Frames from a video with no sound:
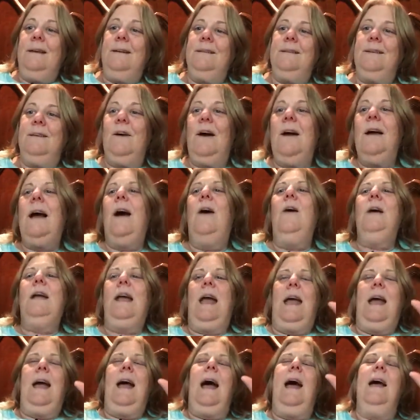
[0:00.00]
And so,
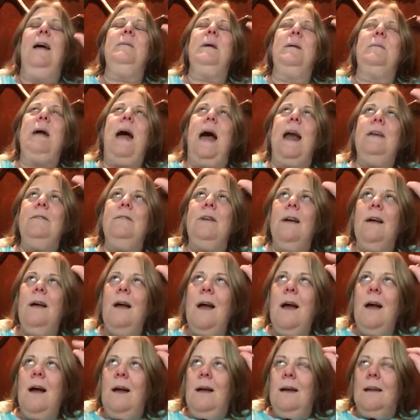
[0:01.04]
okay, I'm, I'm kind of
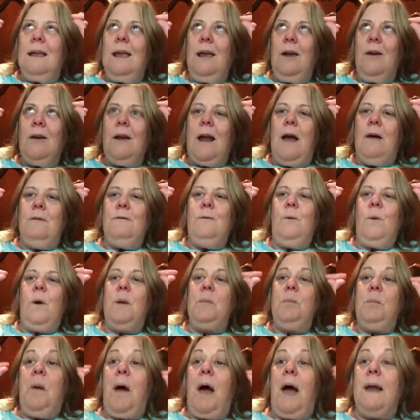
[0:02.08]
geared up for it.